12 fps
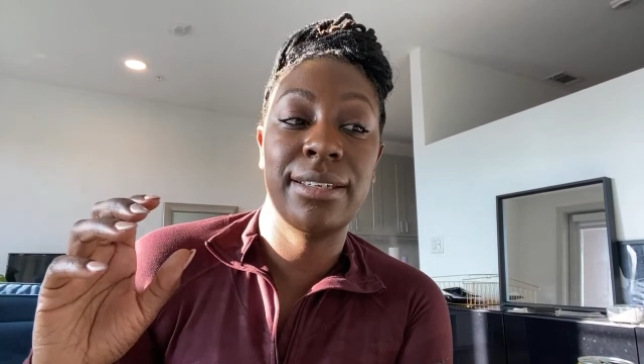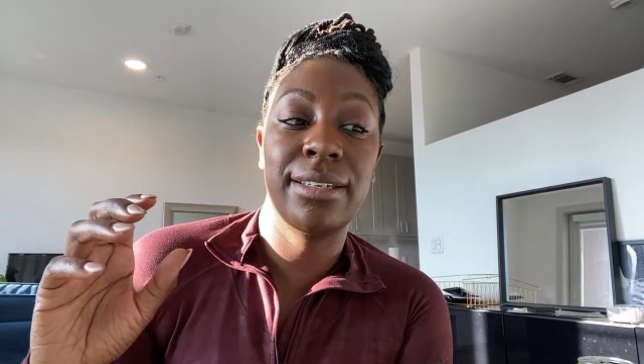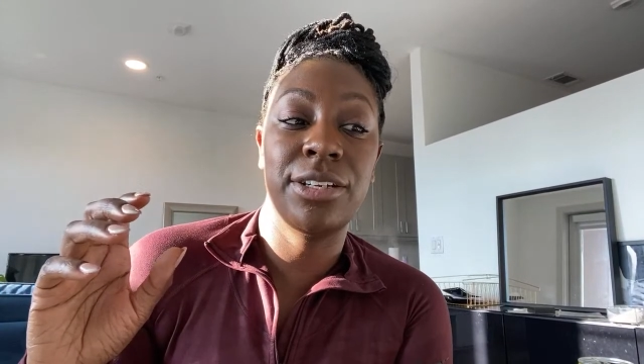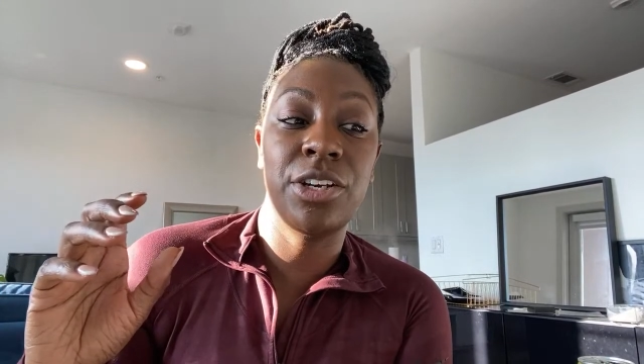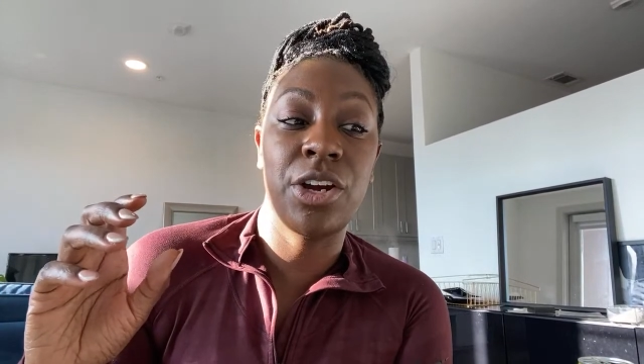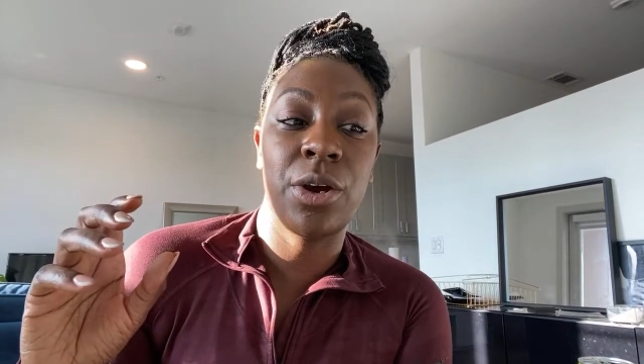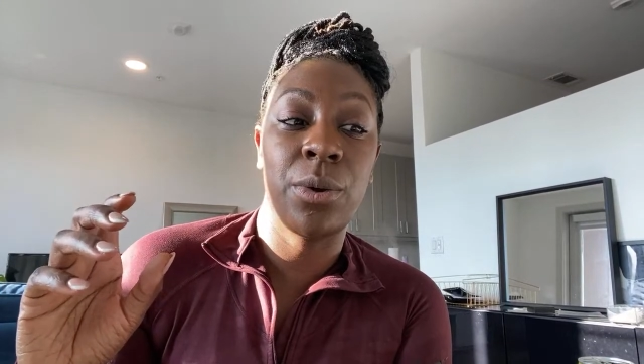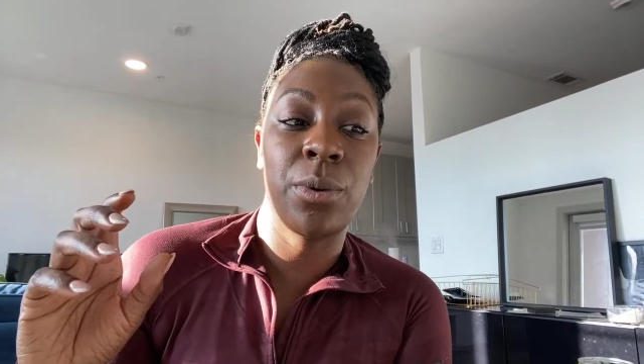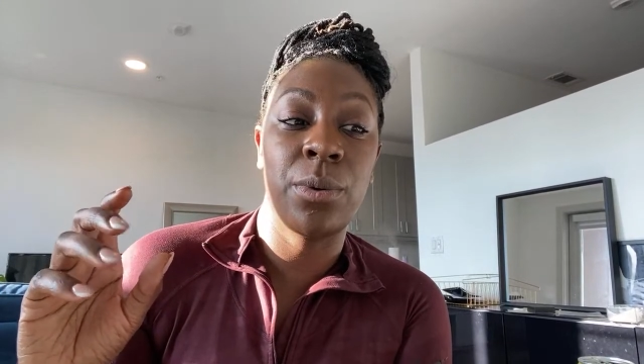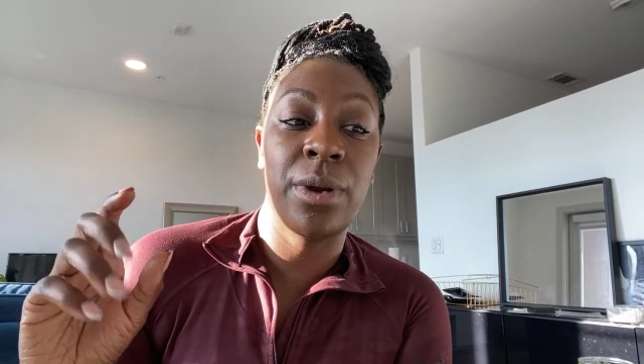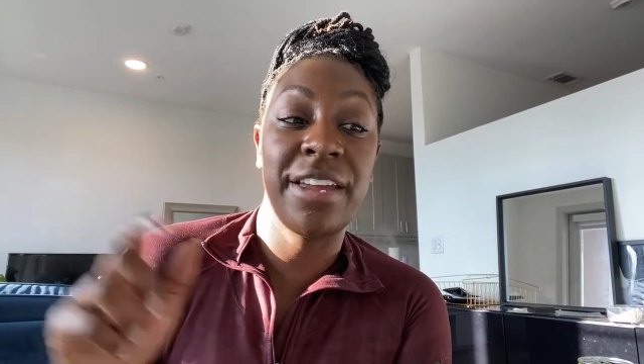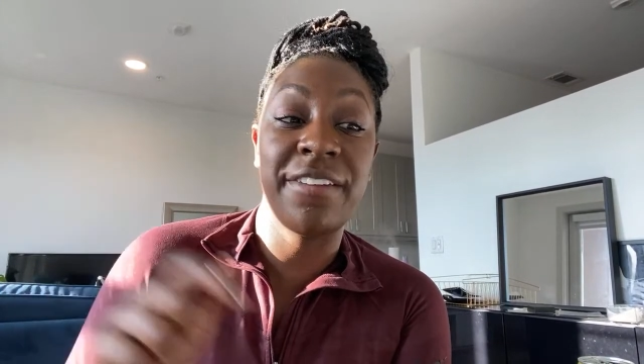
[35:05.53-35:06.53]

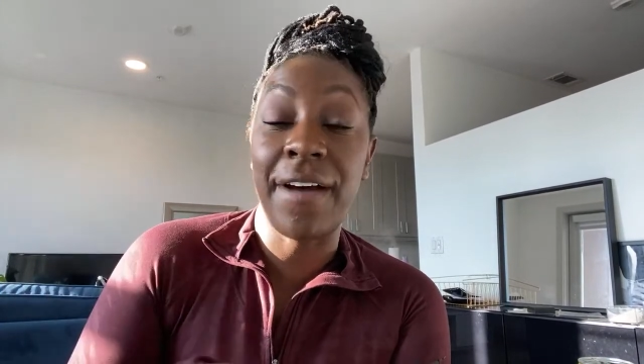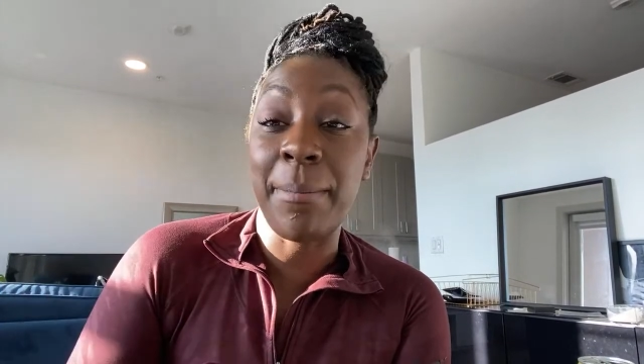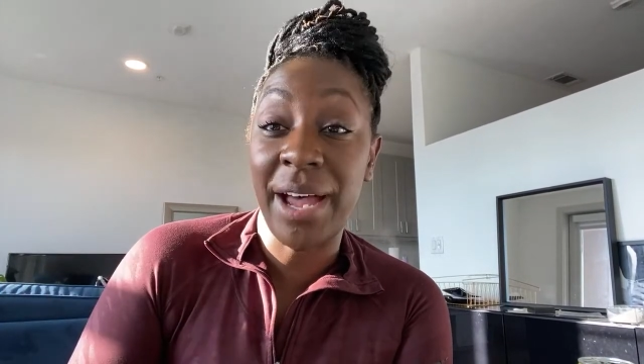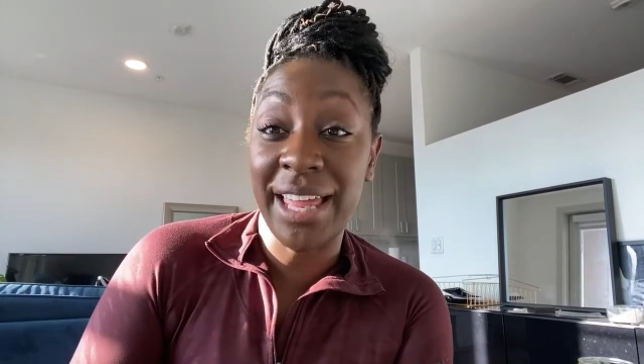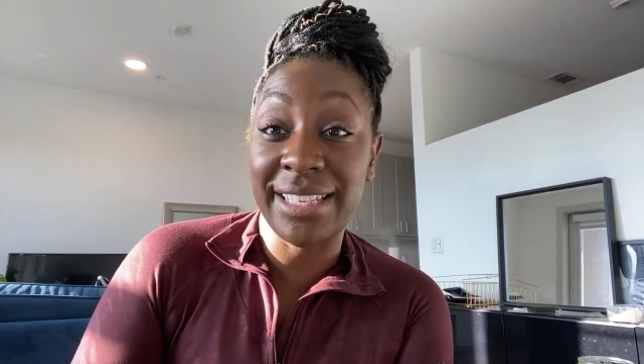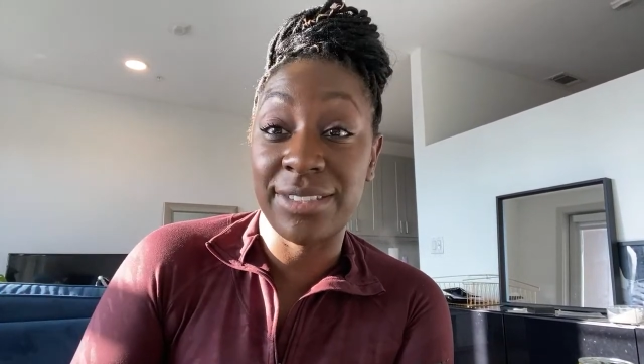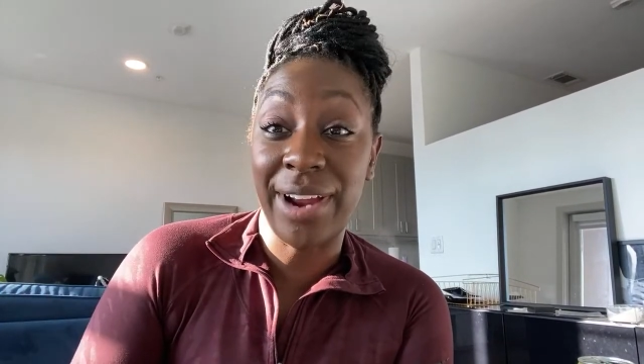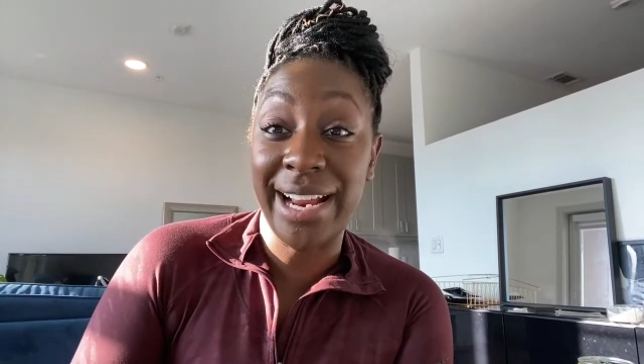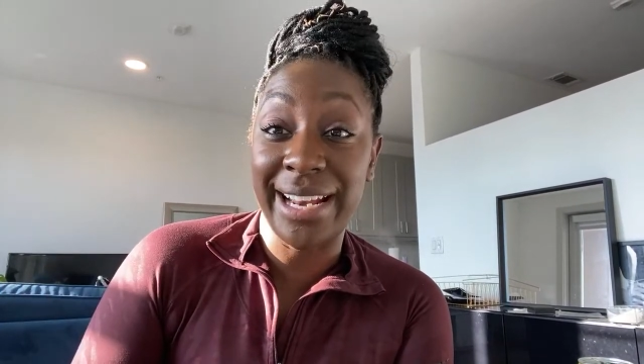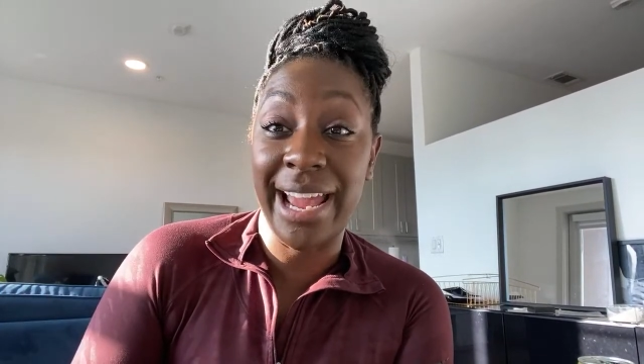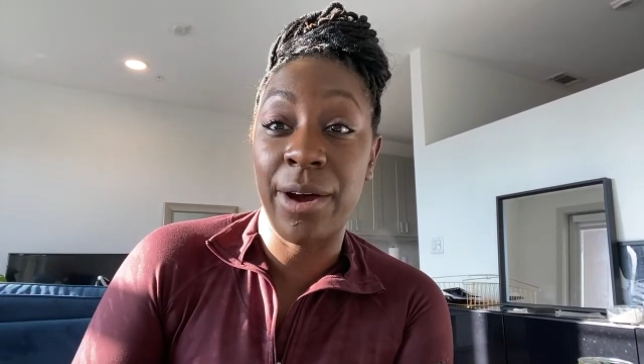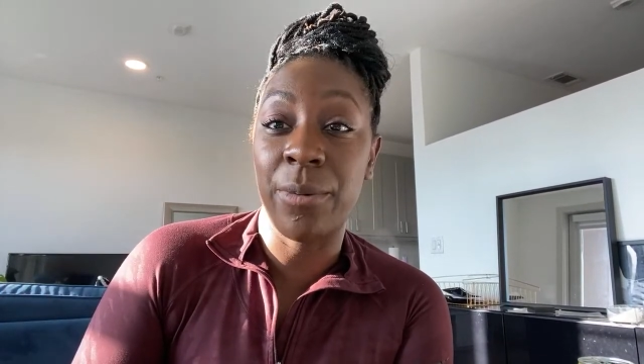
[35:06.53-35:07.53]
if I buy this
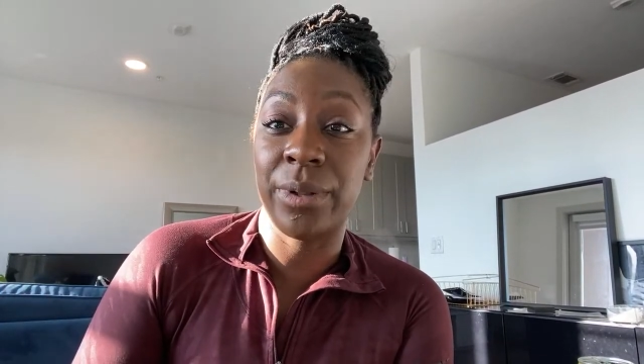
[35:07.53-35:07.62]
right now,